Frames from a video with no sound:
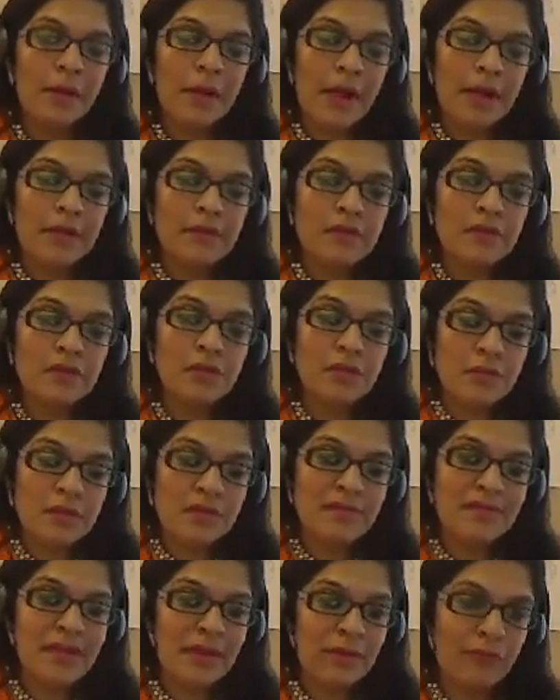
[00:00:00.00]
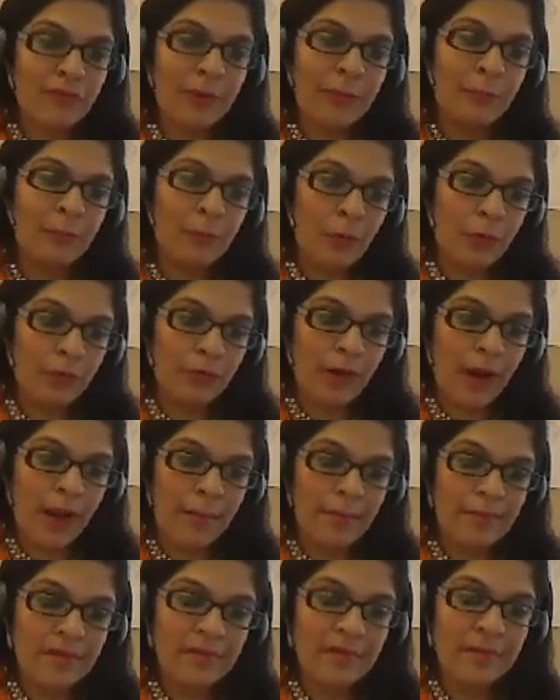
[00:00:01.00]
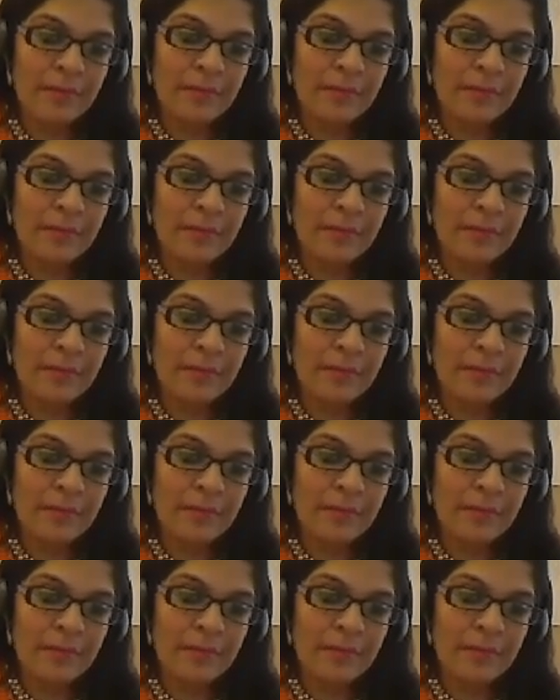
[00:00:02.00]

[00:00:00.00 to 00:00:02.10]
and student-centric programs.